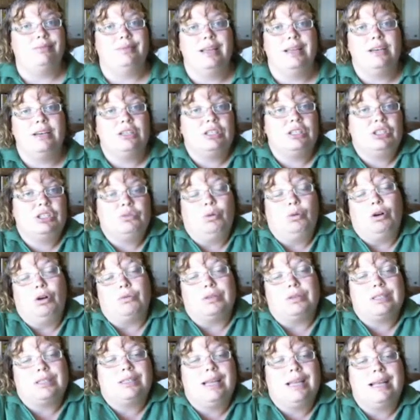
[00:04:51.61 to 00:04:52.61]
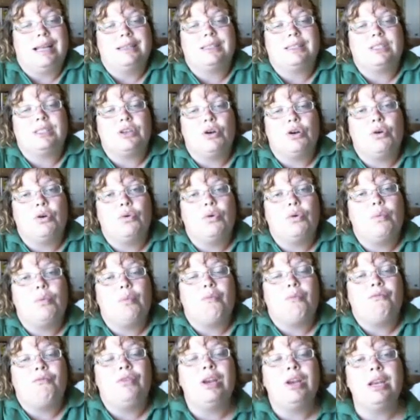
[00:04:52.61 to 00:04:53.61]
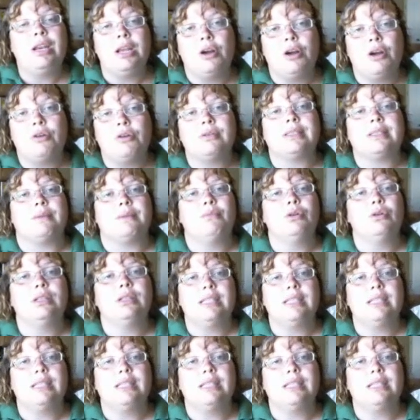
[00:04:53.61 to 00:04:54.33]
They just won't. And so videos and